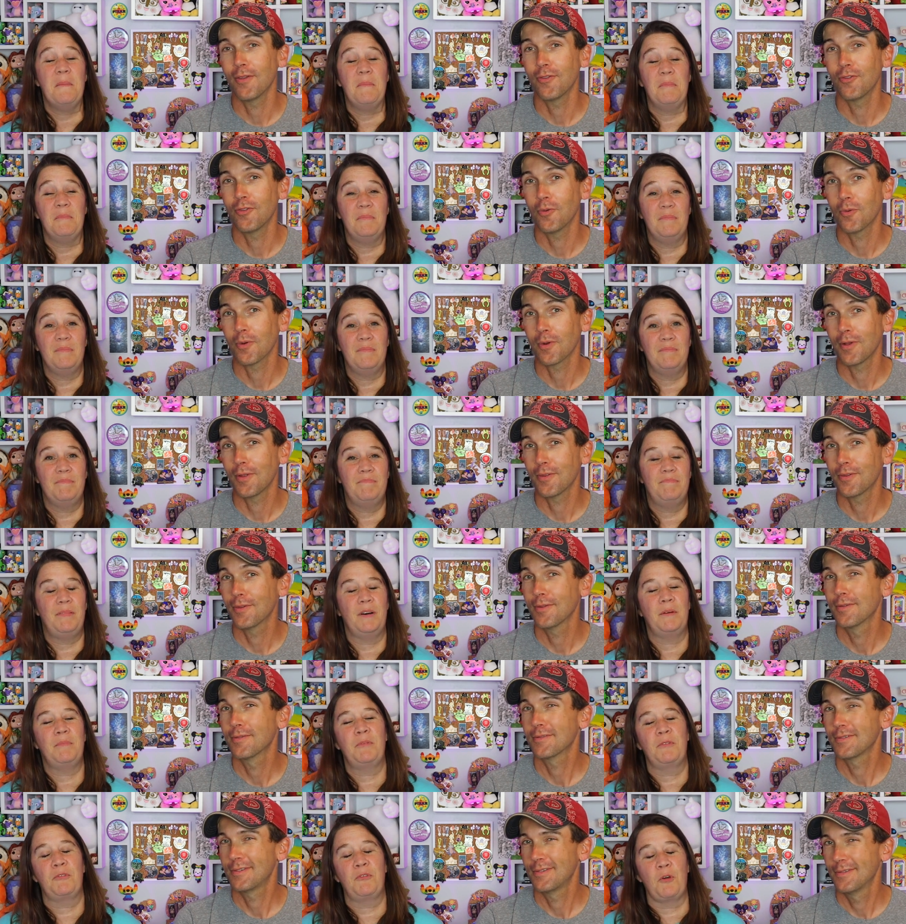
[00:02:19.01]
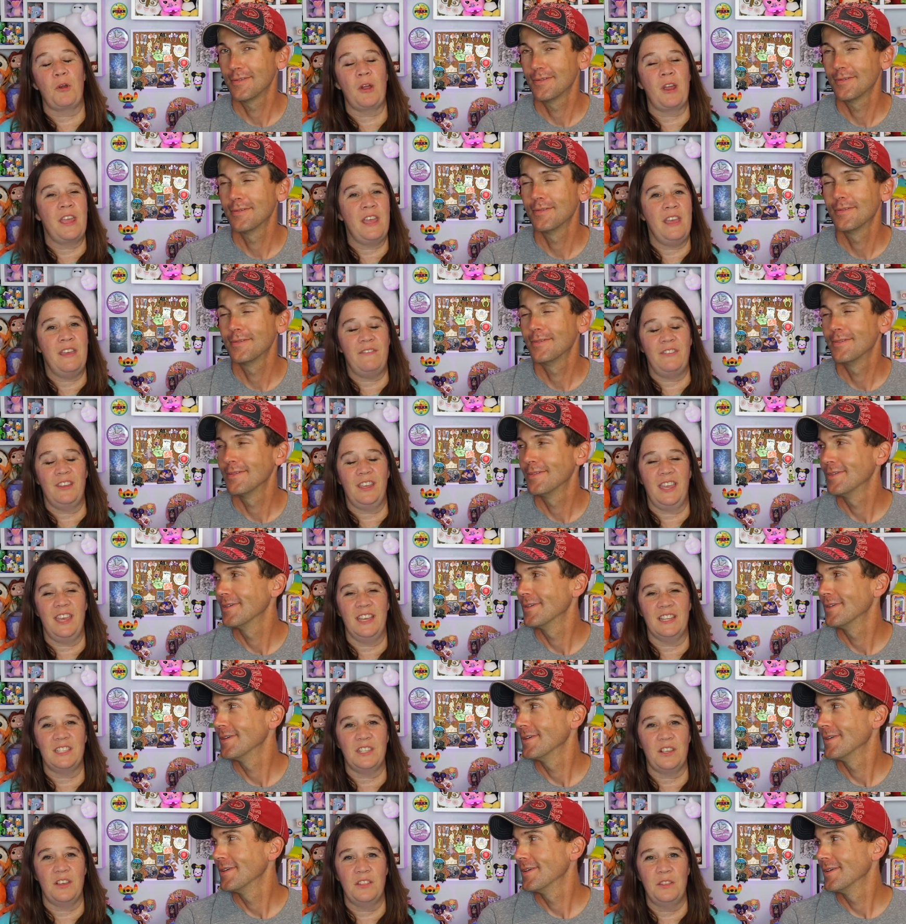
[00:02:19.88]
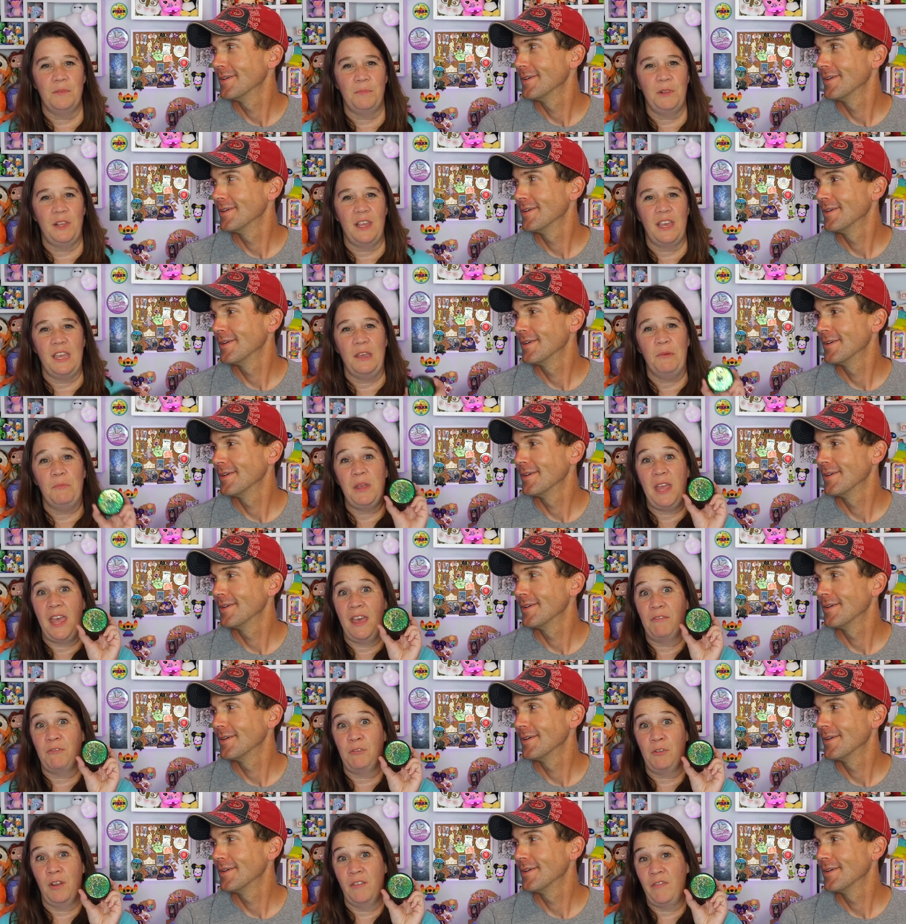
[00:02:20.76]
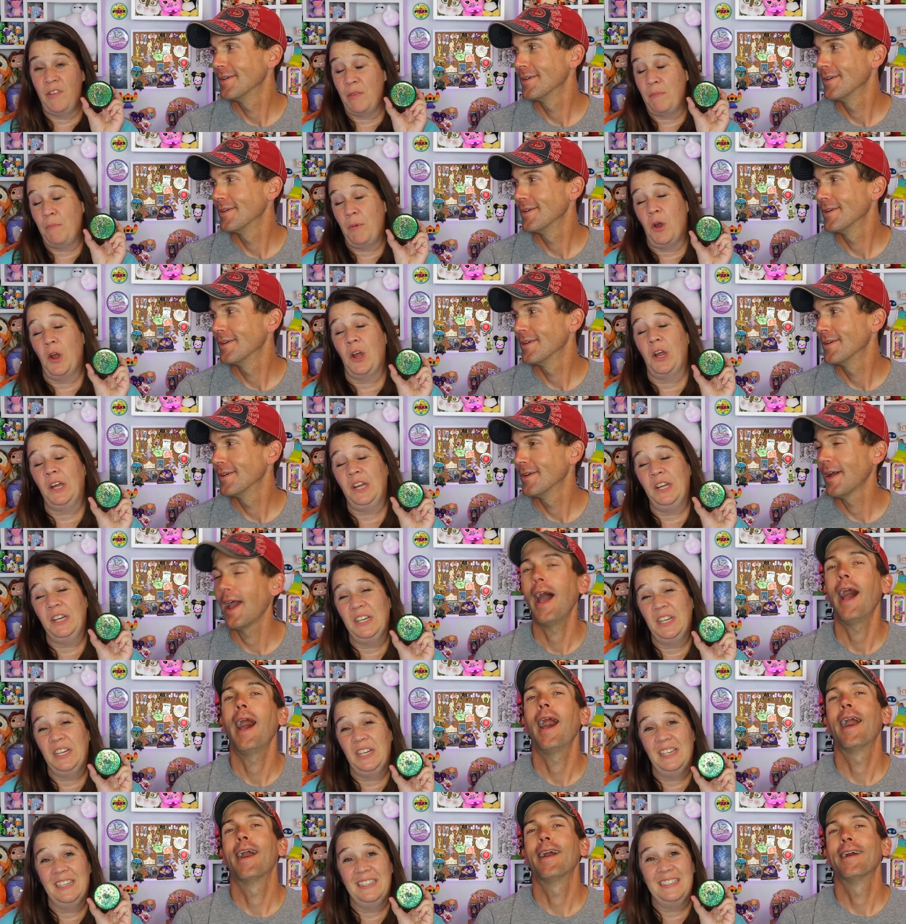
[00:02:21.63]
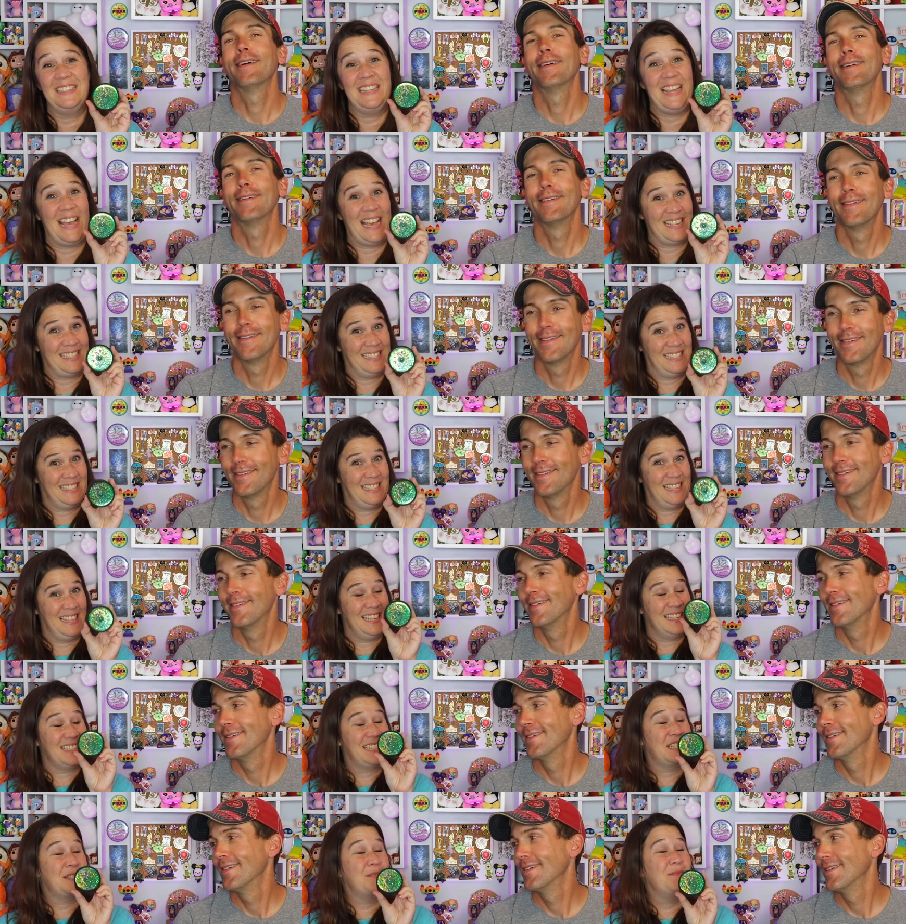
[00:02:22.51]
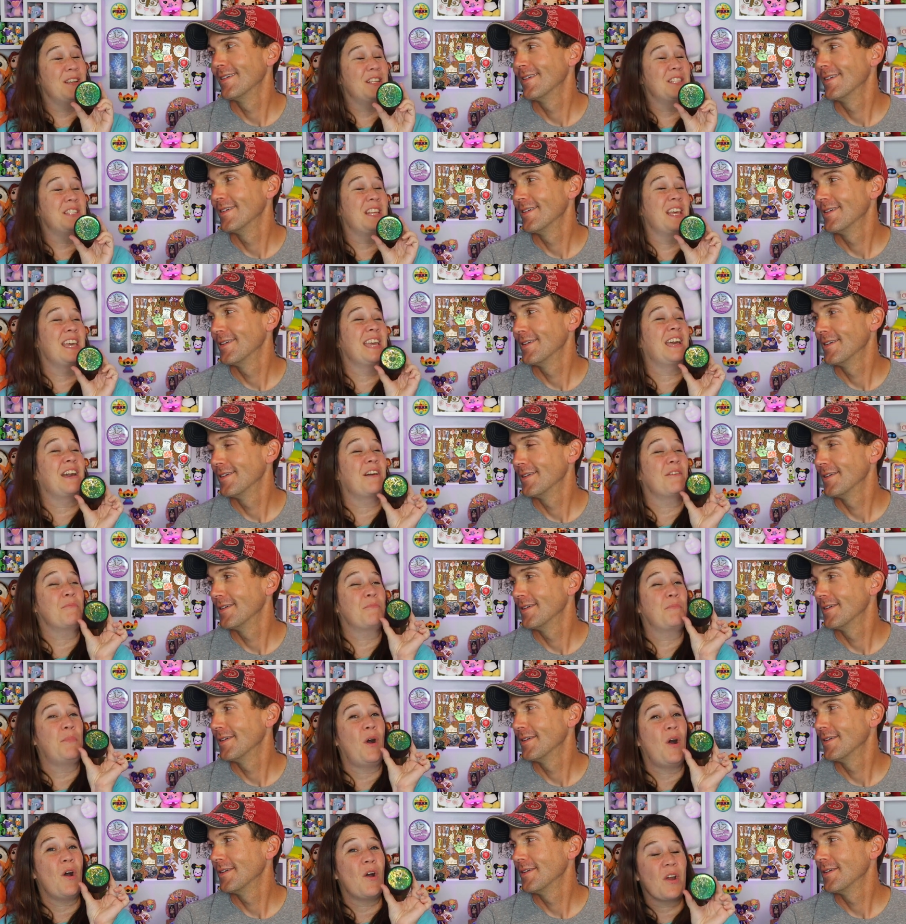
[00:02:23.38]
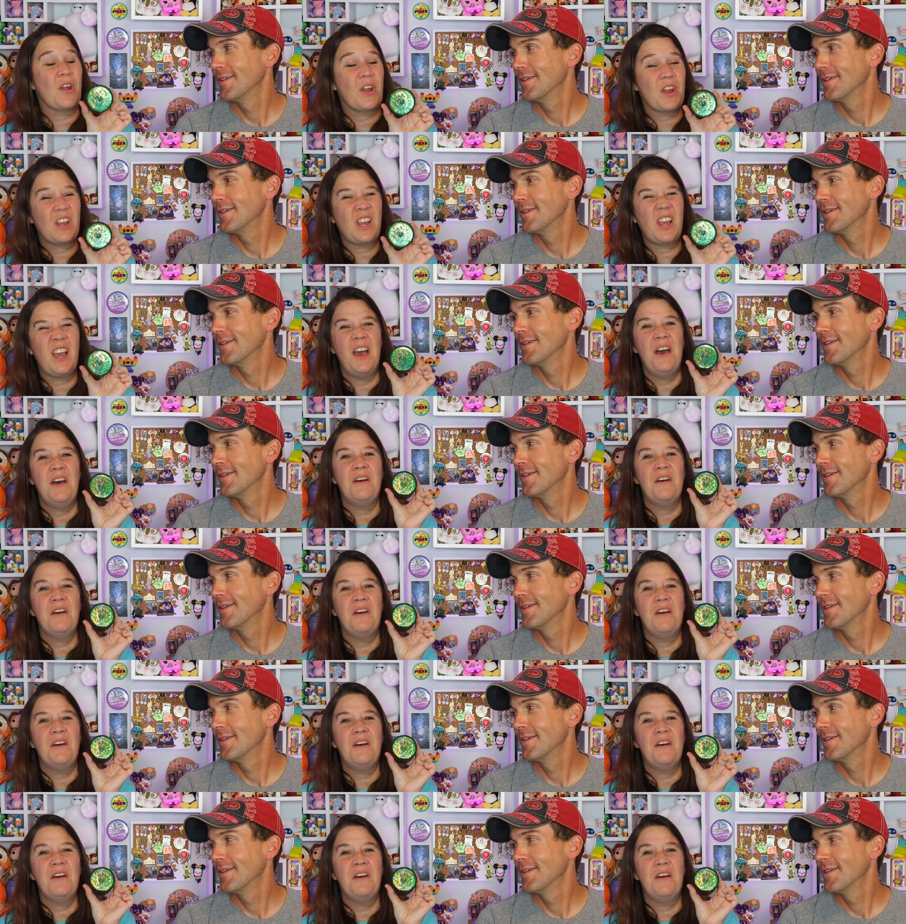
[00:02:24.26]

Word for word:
Speaker 1: Disney World.
Speaker 2: But before he even gets on the plane, we have Griffith Park. Ah. yes, this smells like park